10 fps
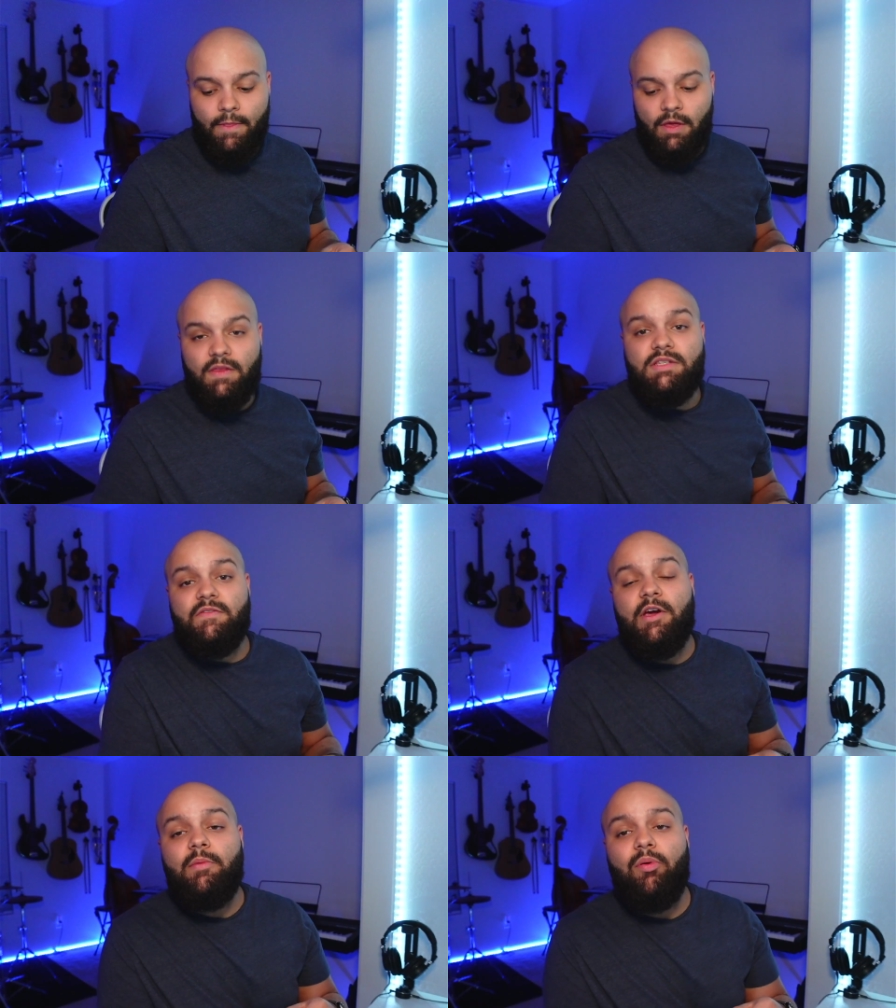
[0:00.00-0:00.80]
this is
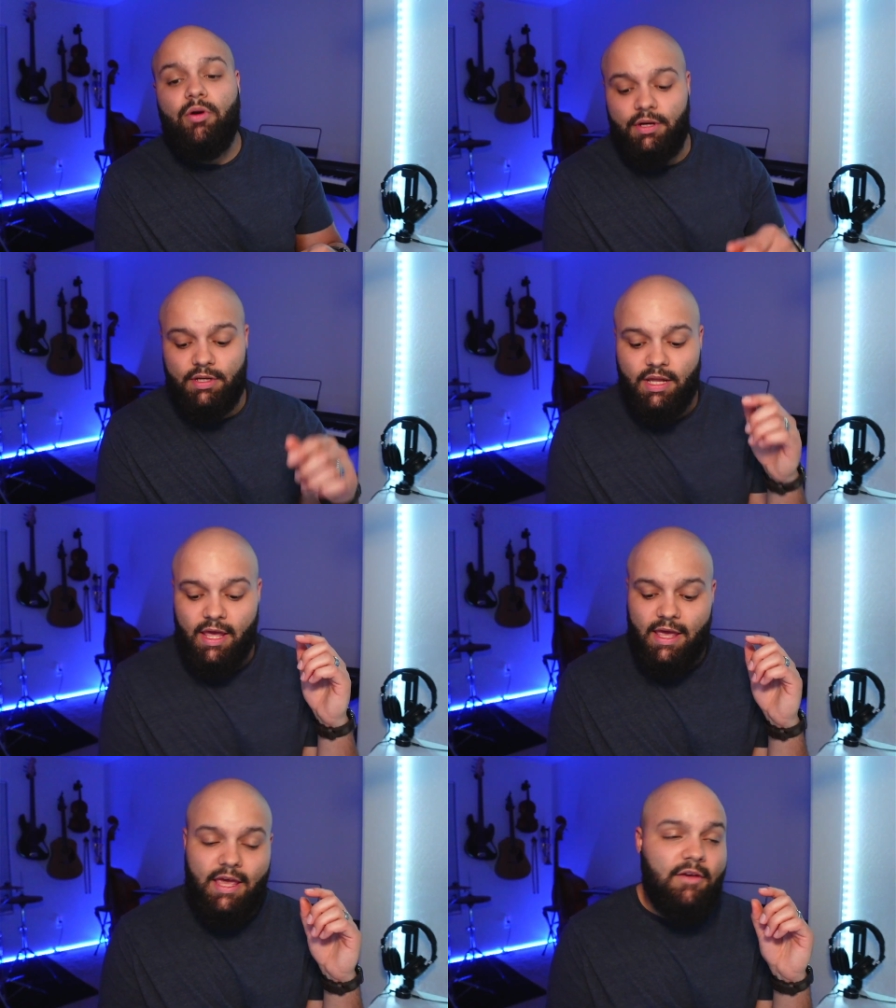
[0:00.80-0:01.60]
very important.
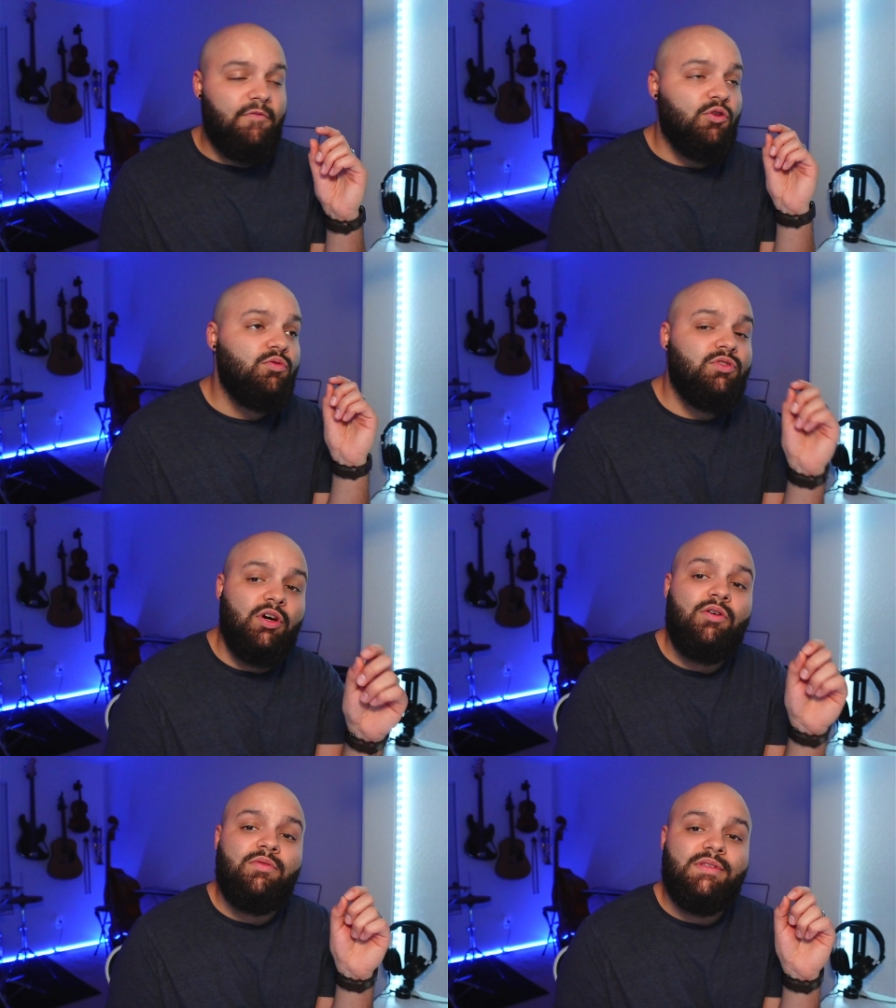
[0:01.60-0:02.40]
If you
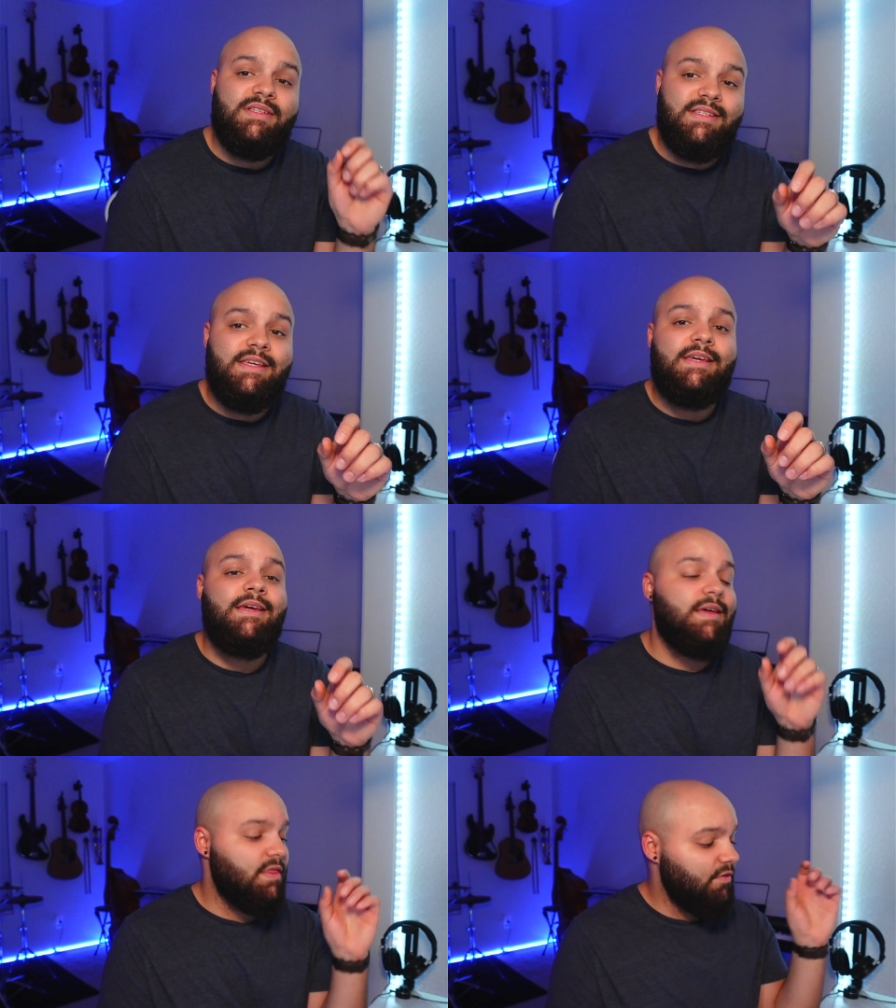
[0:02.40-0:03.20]
don't
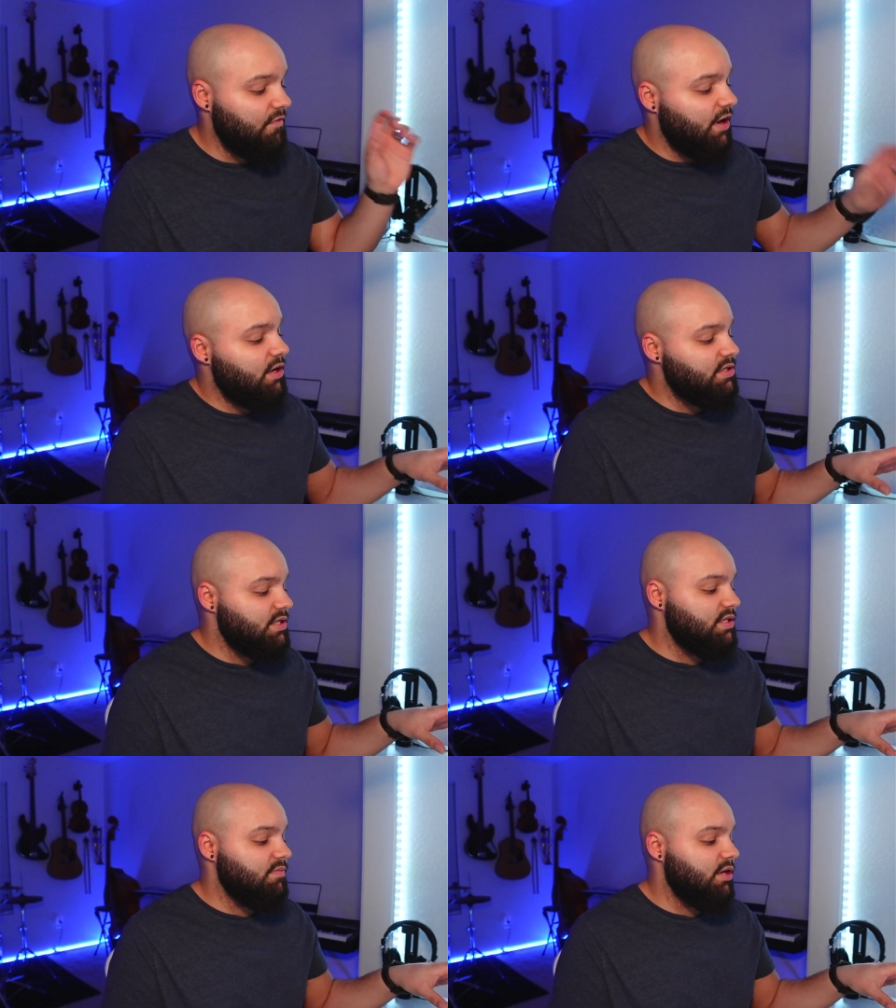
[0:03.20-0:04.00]
see the file
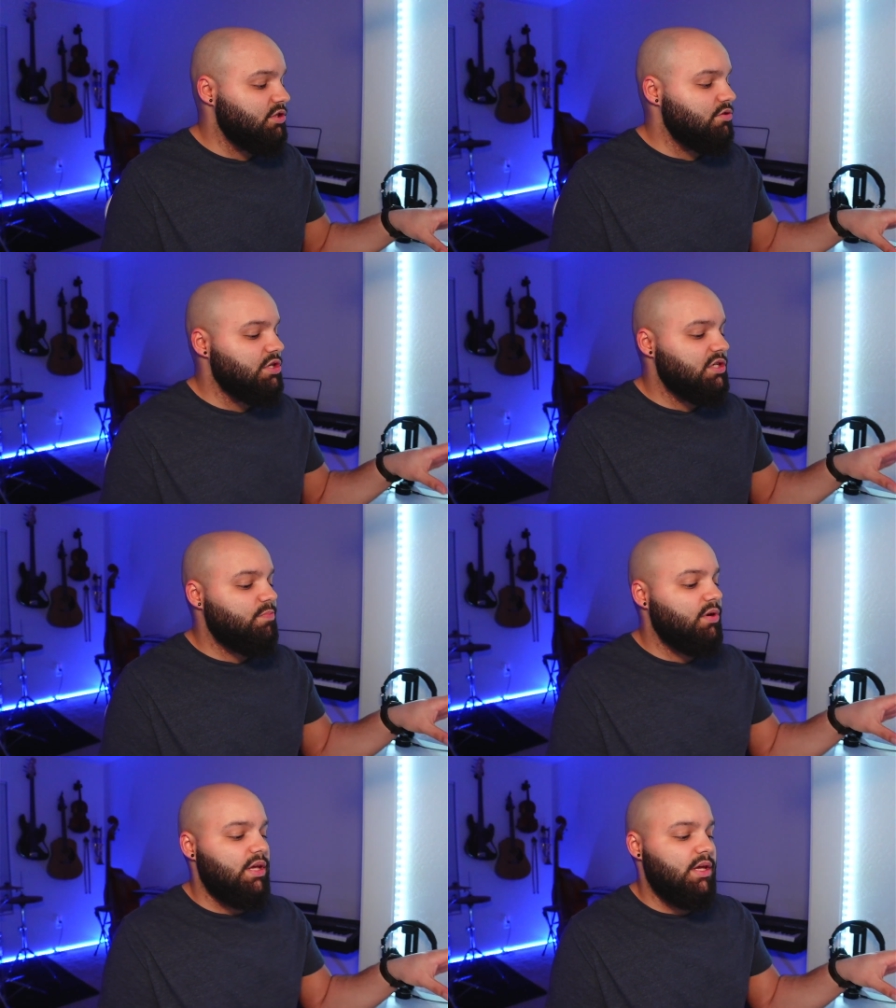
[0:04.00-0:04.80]
system that you just
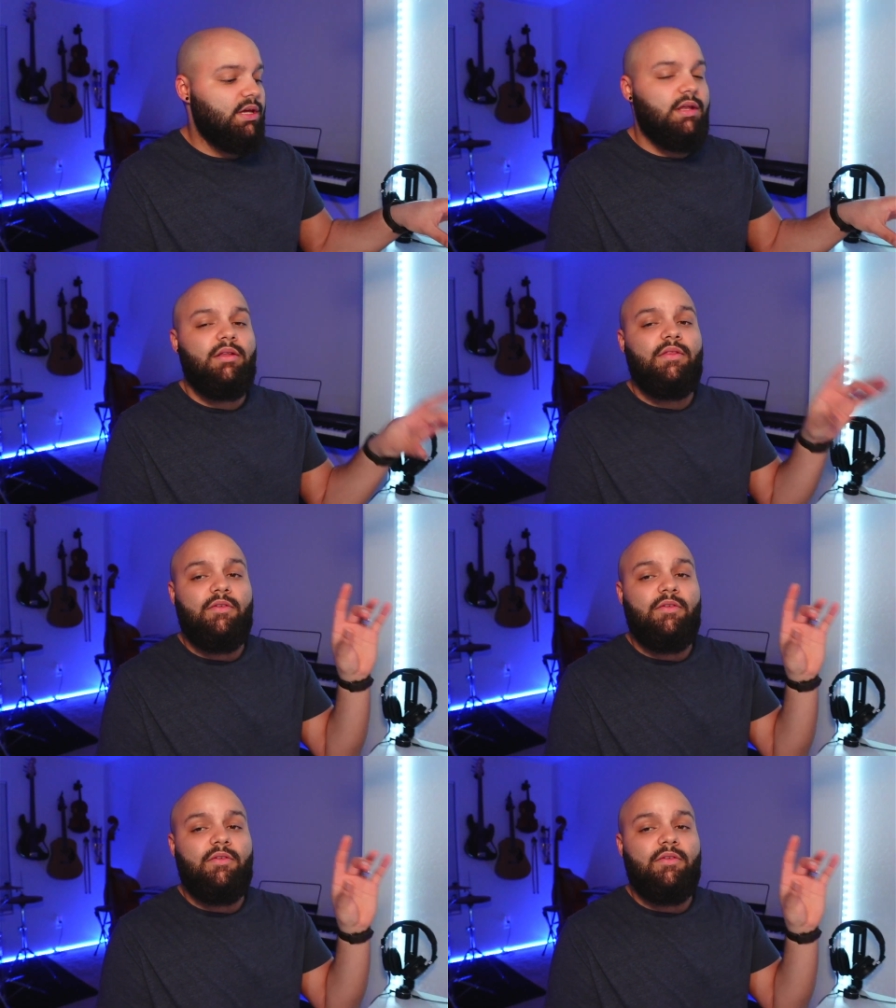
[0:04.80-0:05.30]
put in,